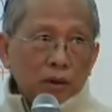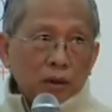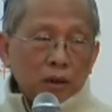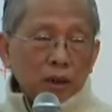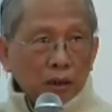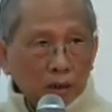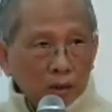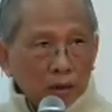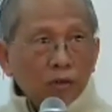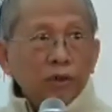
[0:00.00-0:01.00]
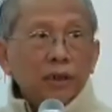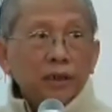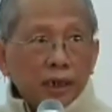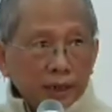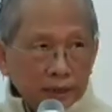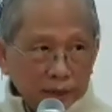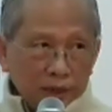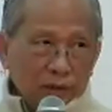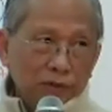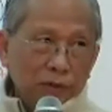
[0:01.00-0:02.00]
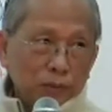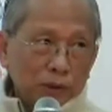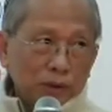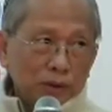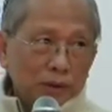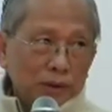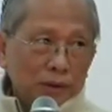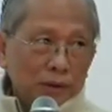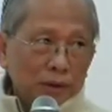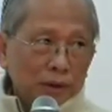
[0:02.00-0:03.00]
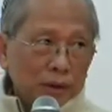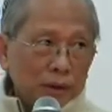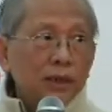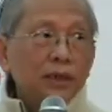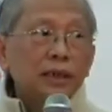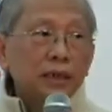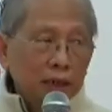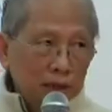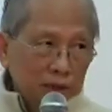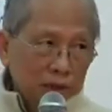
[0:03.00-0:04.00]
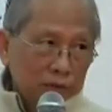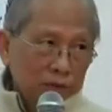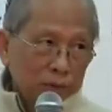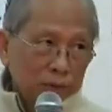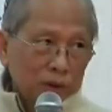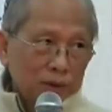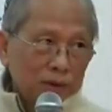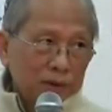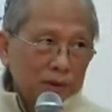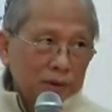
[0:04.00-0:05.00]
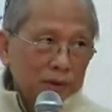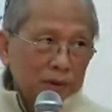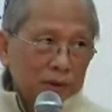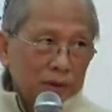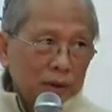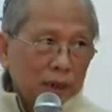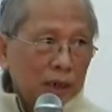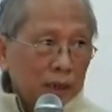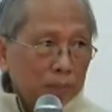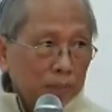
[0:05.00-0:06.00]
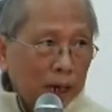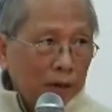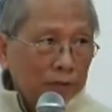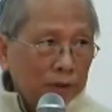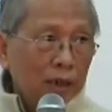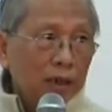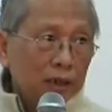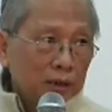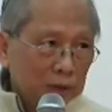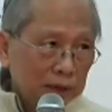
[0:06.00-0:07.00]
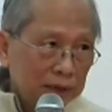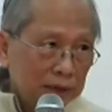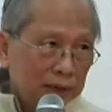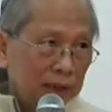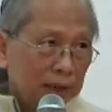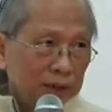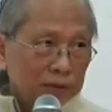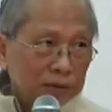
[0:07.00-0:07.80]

the cause of the arising of the world, the cessation of the world, and the path that leads to the cessation.